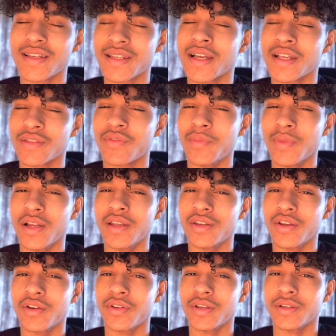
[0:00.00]
sounds familiar,
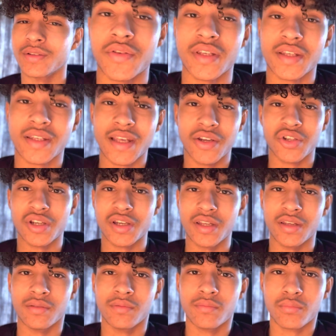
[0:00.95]
don't it? I was
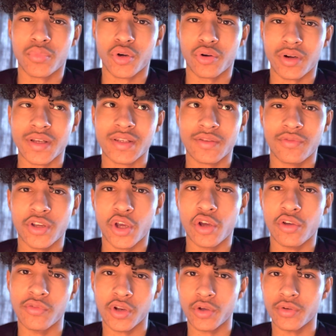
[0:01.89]
essentially progressively
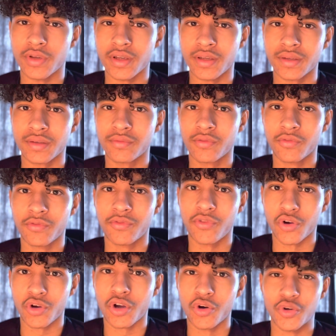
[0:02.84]
overloading
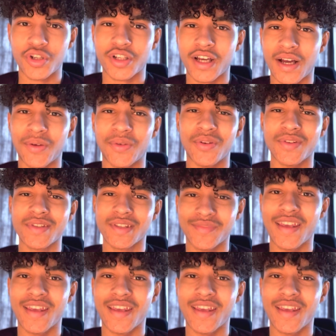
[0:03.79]
for cold showers.